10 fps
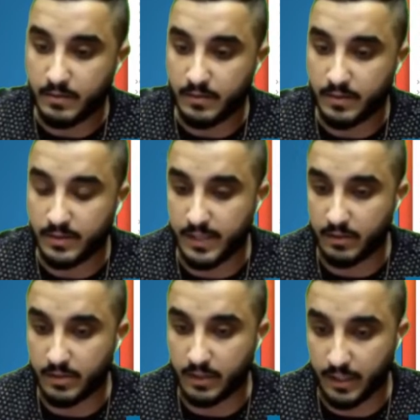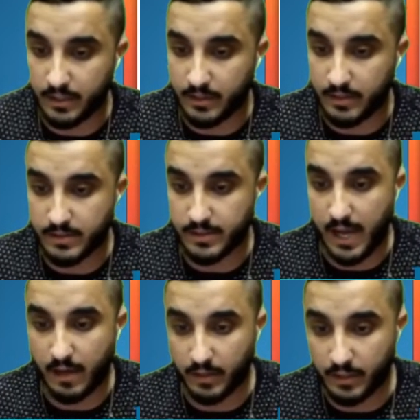This is how to link the
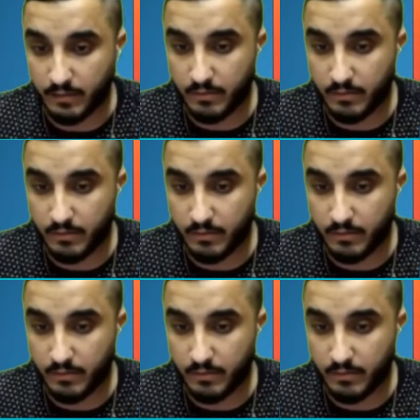styling.